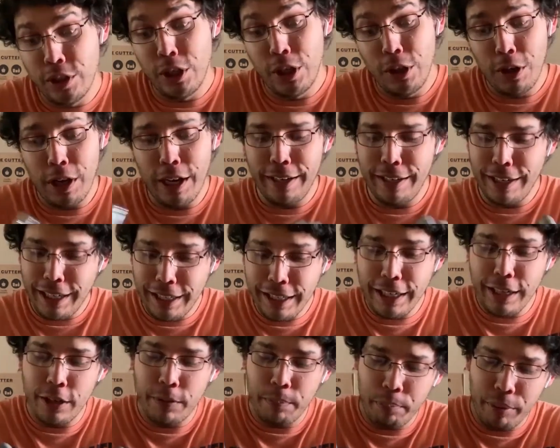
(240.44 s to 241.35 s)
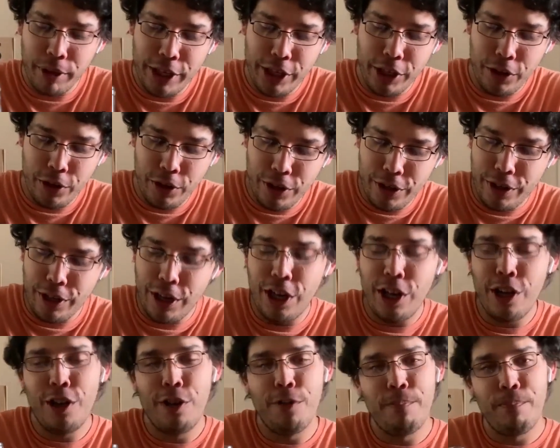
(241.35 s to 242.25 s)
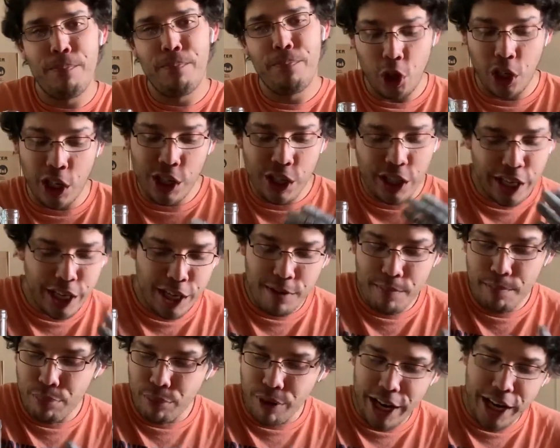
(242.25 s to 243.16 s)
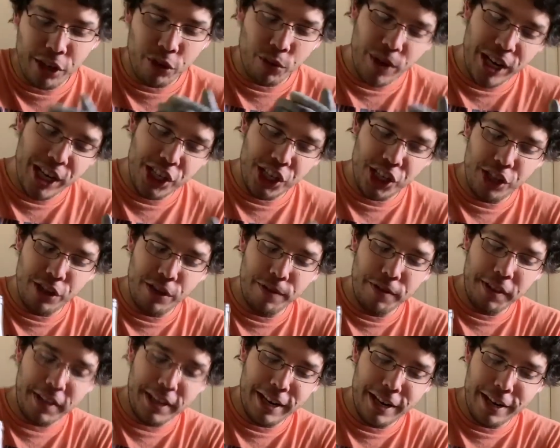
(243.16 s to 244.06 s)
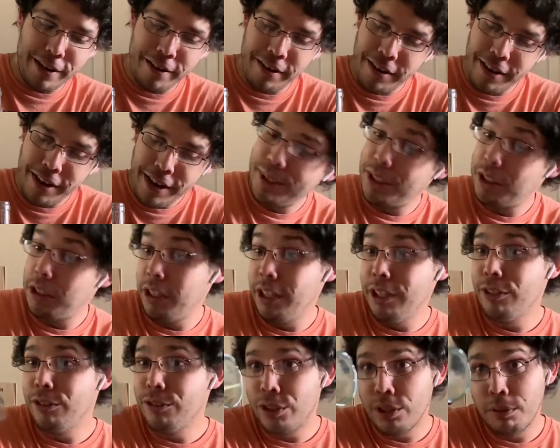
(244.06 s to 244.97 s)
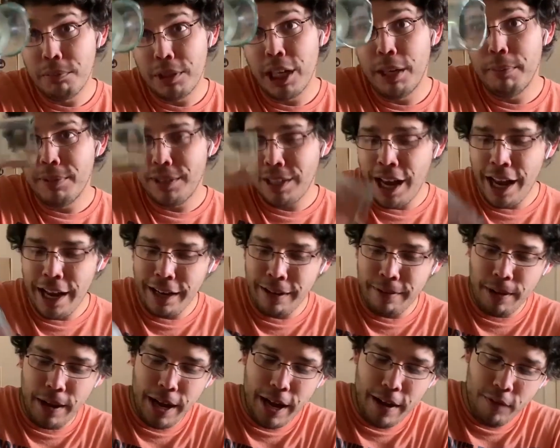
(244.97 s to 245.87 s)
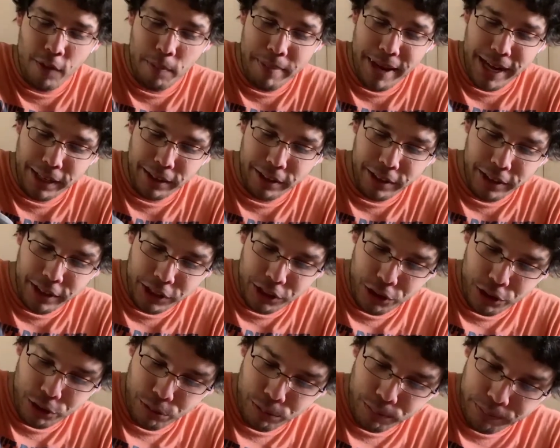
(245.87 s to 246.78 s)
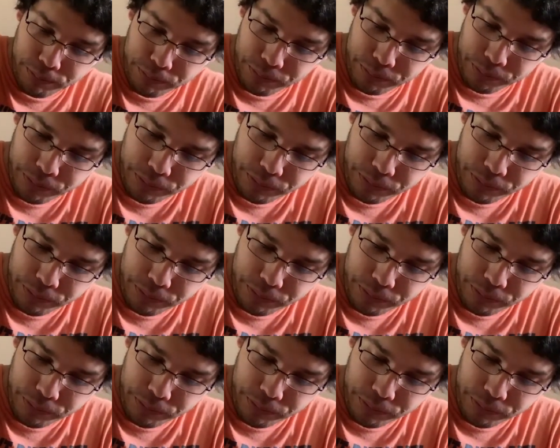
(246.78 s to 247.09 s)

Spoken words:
You know, I get a pretty good, good clean break ratio there. But you know, sometimes I have a bad cut too.